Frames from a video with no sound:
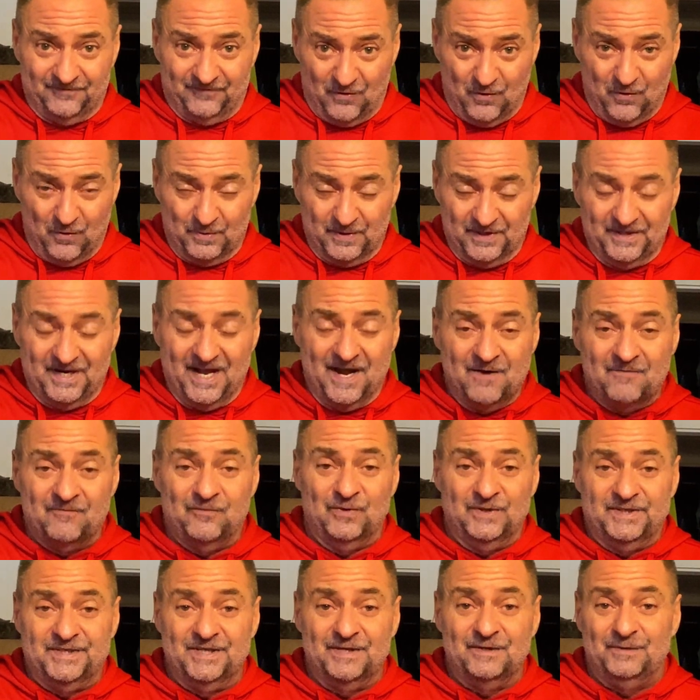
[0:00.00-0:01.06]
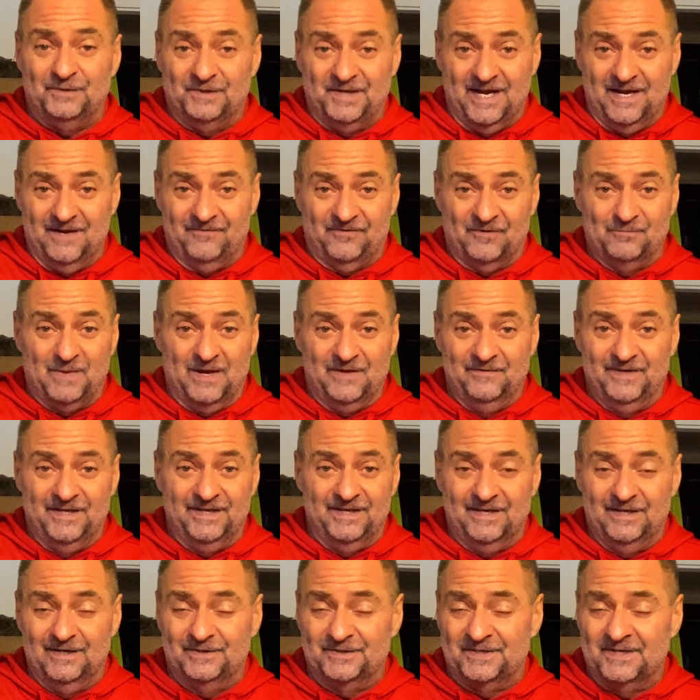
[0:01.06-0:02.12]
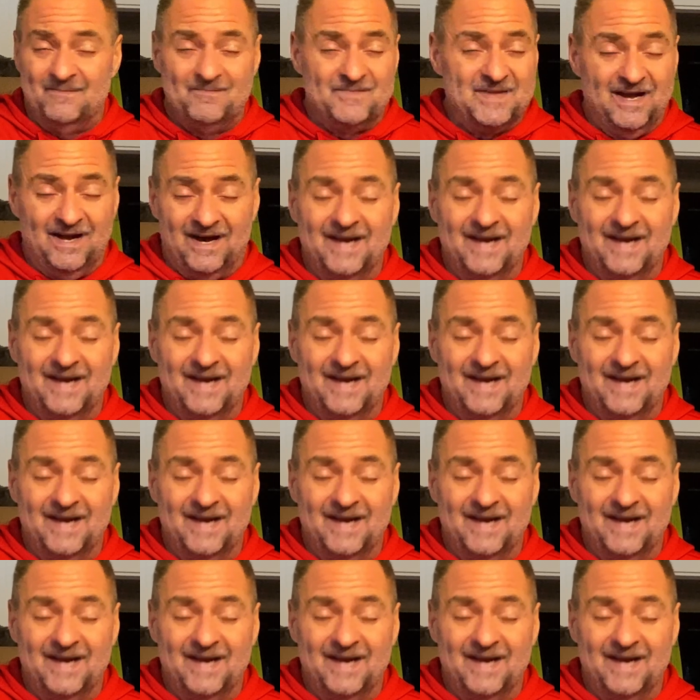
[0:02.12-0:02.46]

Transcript: forwarded every single day from my videos.